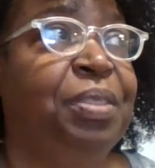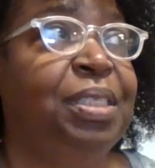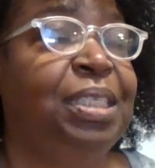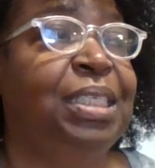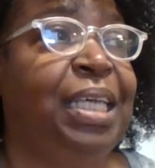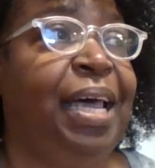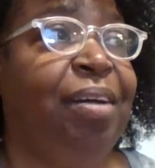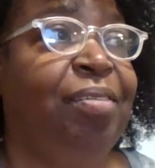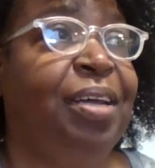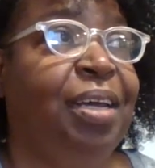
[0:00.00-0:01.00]

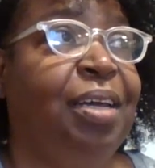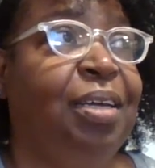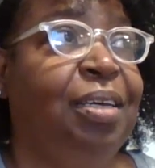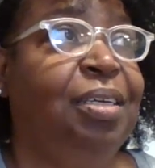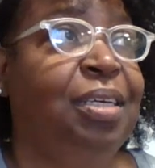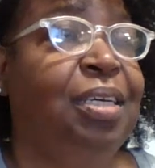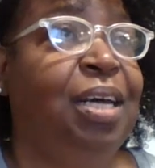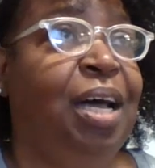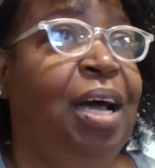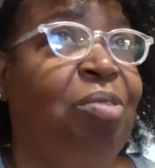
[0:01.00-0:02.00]
Saturday,
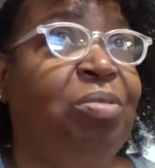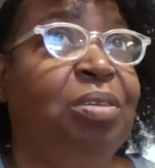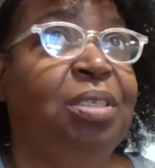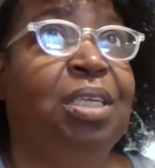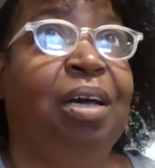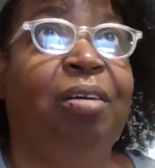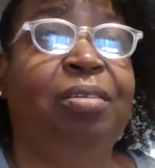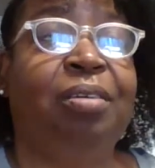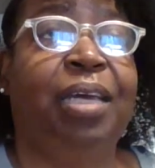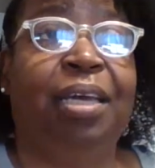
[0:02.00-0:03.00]
I will
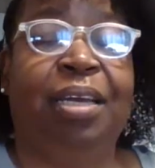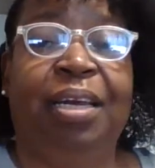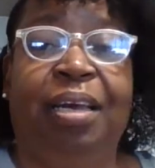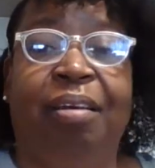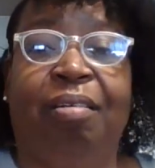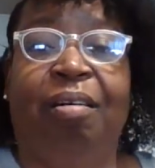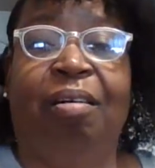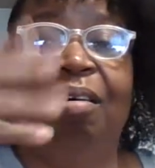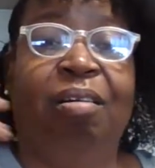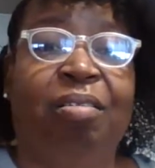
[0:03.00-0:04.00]
start taking down
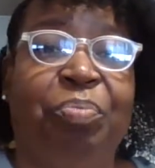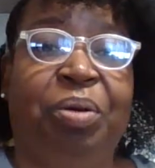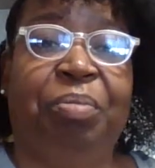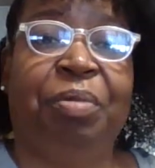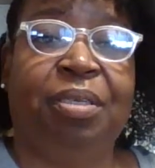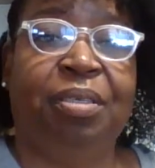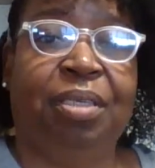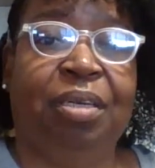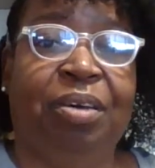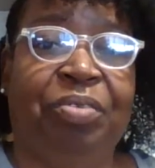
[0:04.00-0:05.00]
all the pumpkin
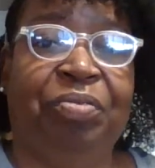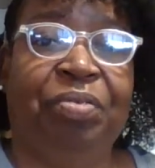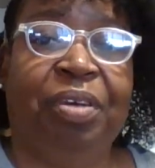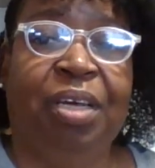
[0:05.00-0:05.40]
stuff